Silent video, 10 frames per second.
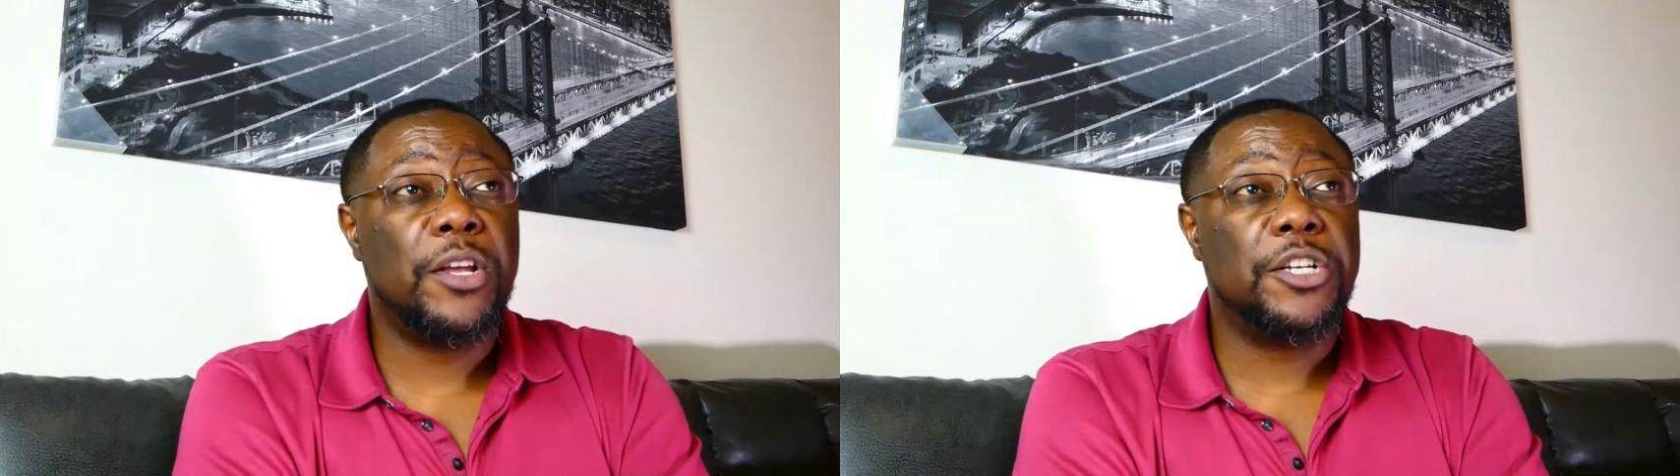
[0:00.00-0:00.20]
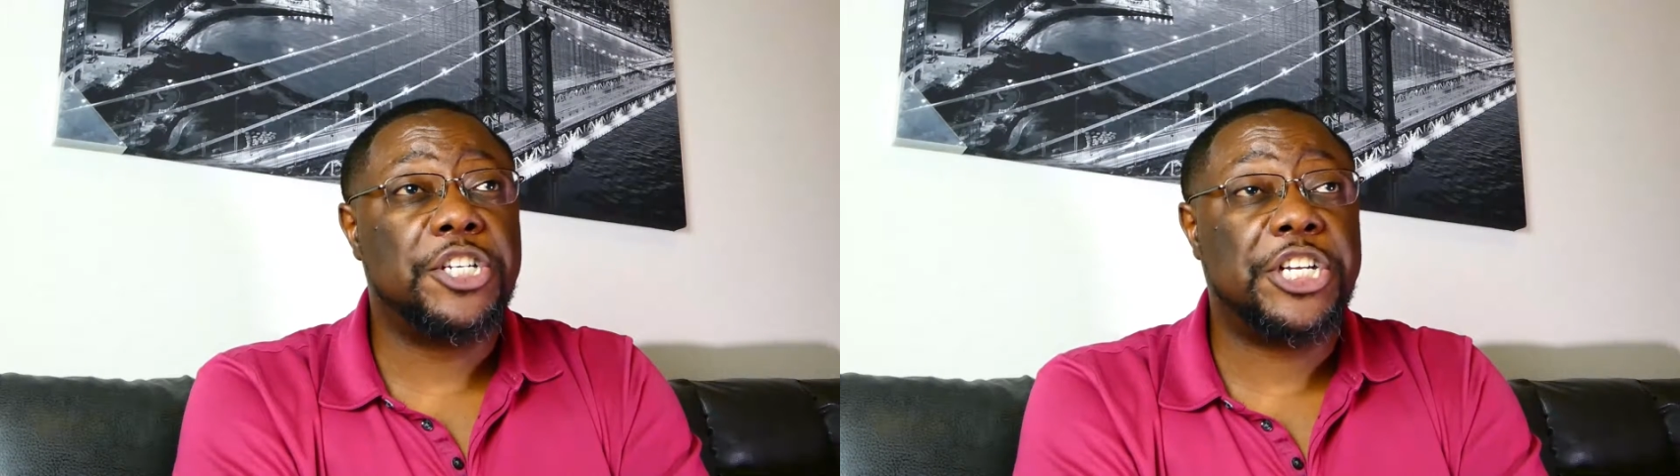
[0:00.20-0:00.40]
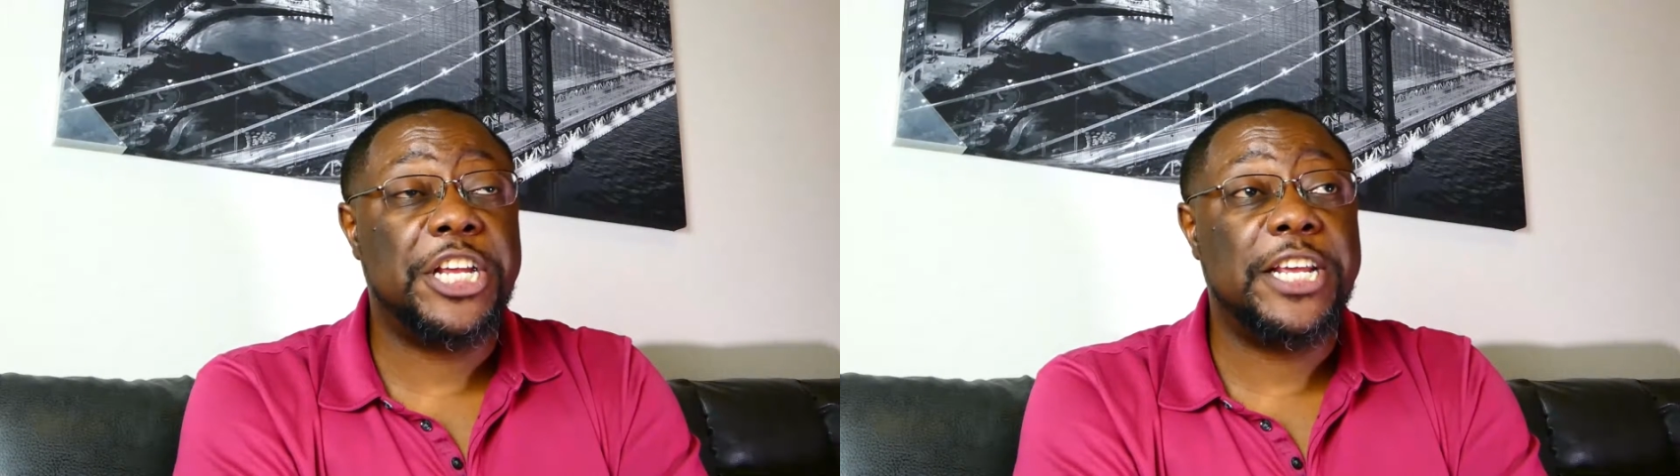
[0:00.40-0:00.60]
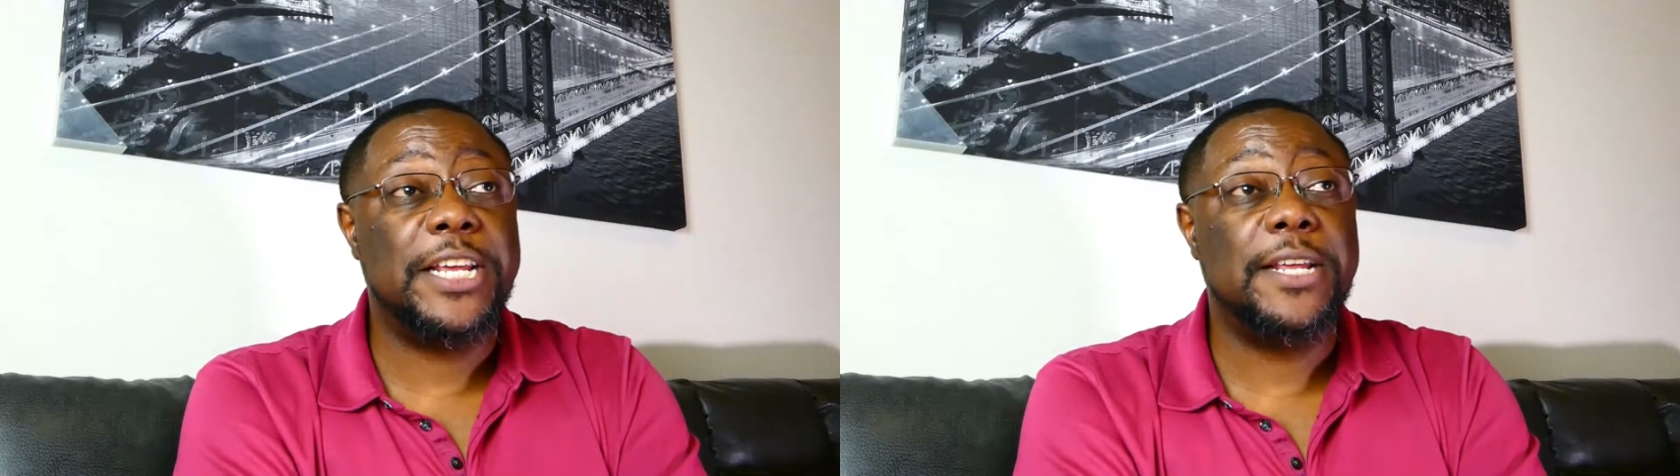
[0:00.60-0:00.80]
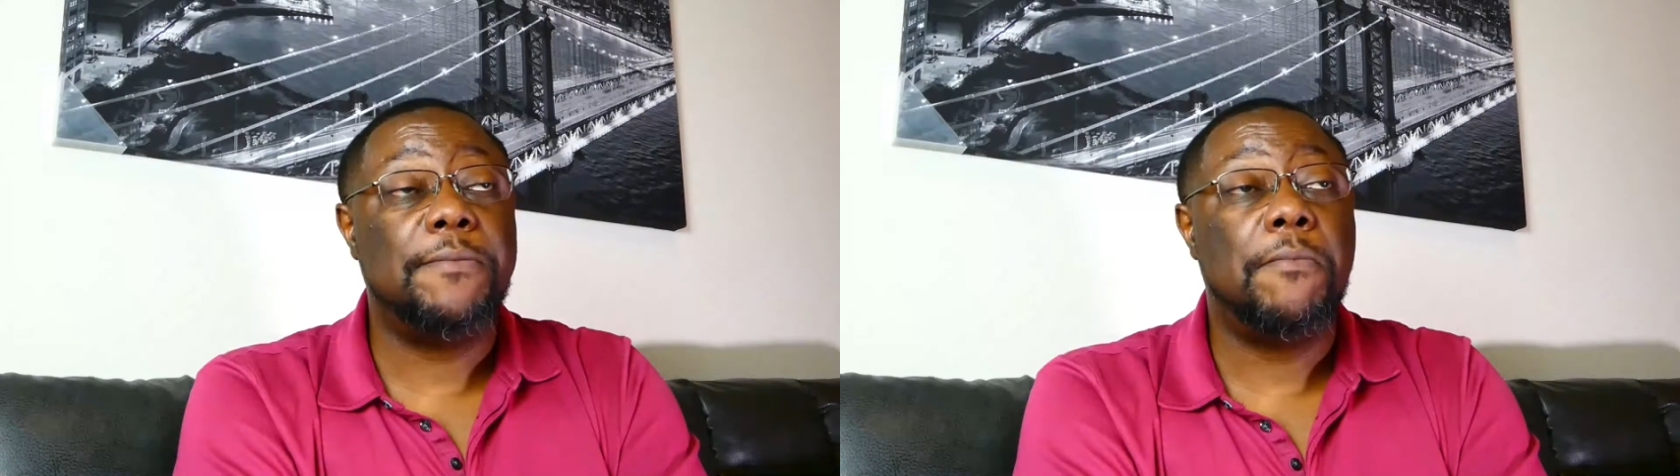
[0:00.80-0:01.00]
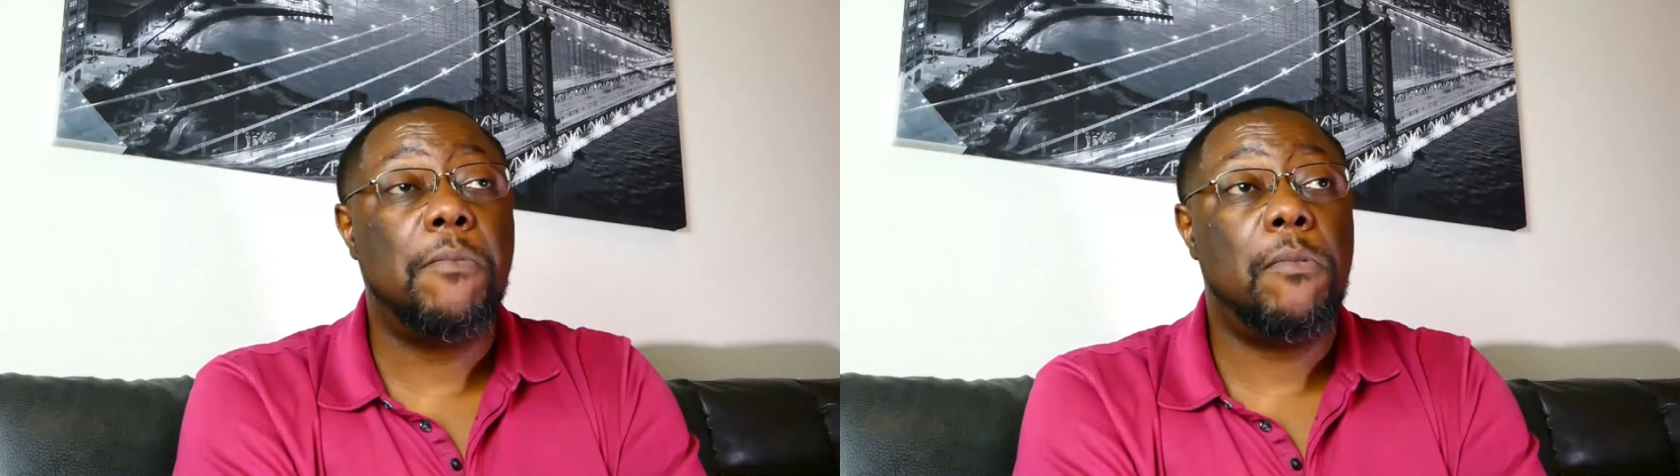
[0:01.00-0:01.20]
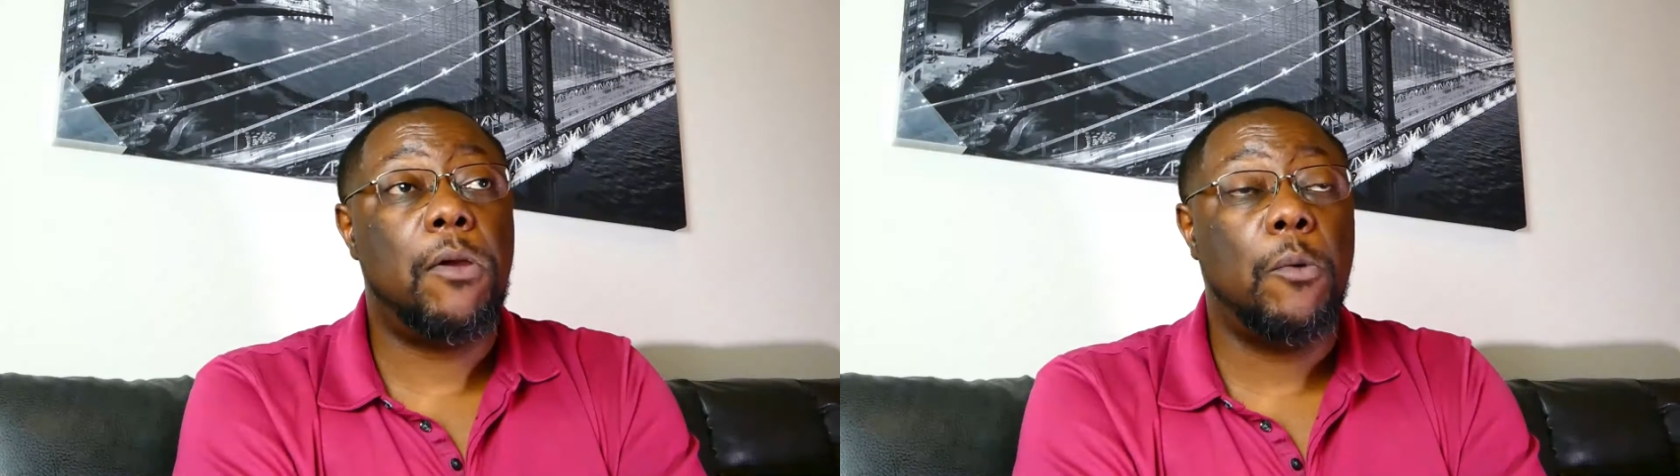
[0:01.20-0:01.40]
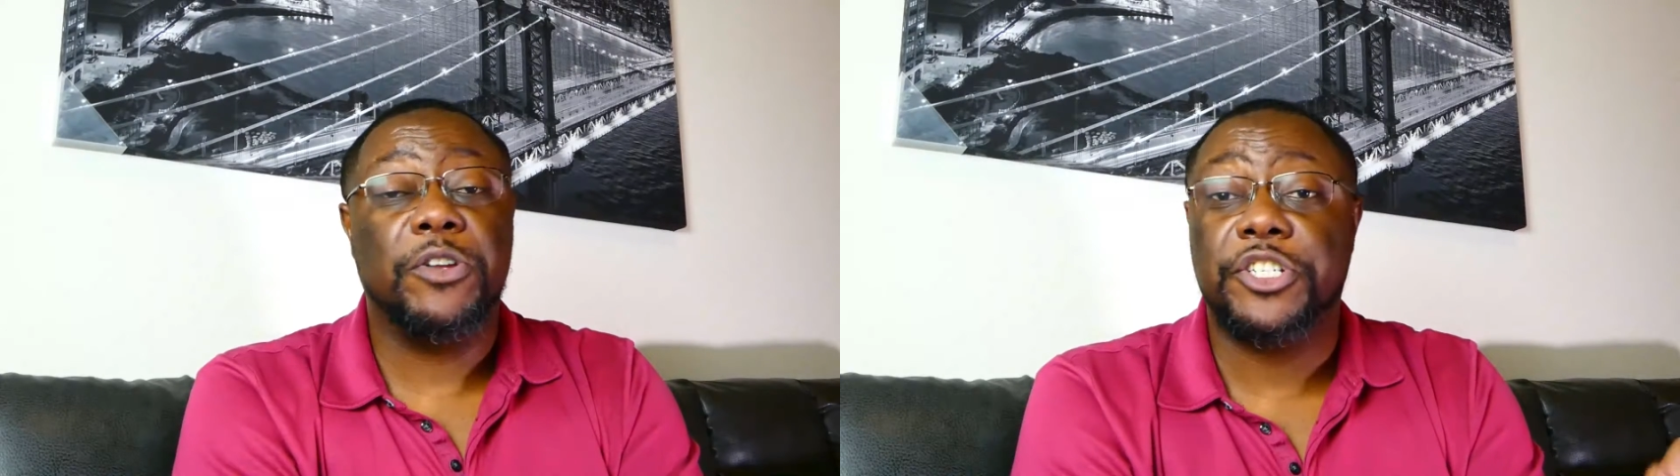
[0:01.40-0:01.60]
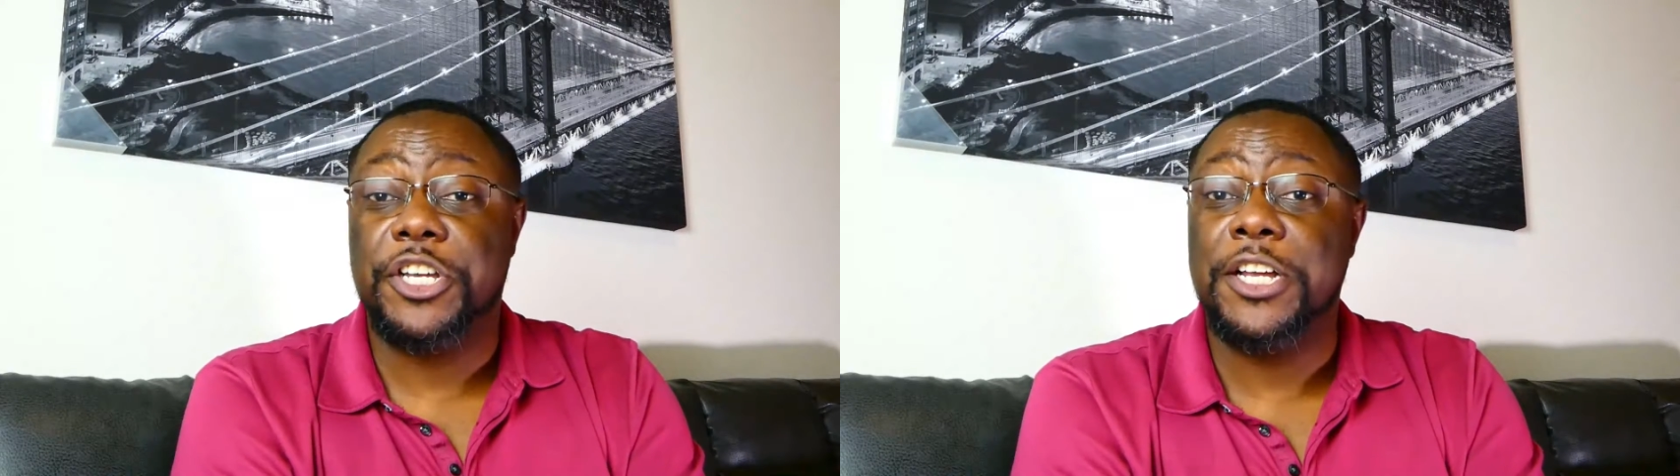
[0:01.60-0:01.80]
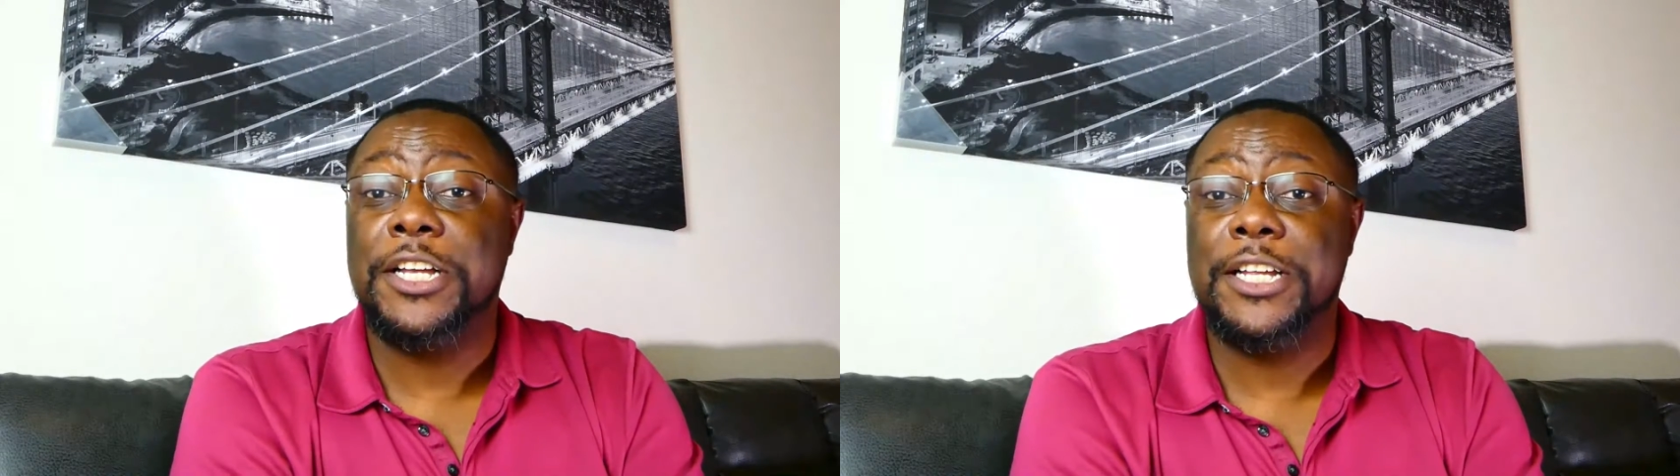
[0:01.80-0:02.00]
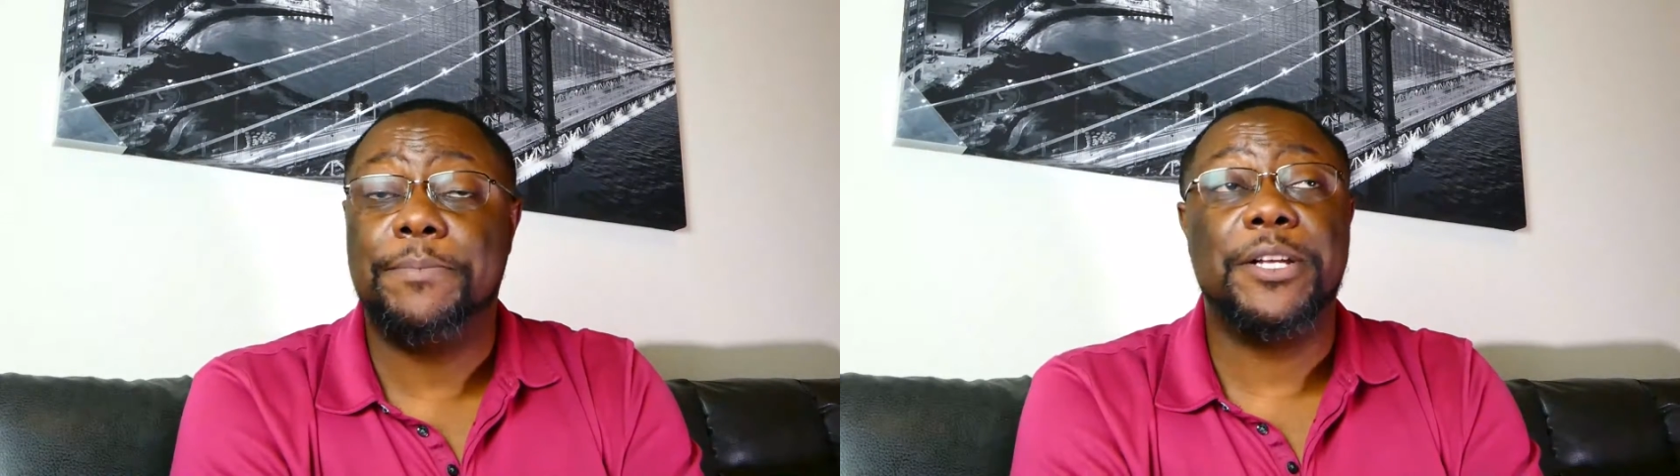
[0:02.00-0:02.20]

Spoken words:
she was good,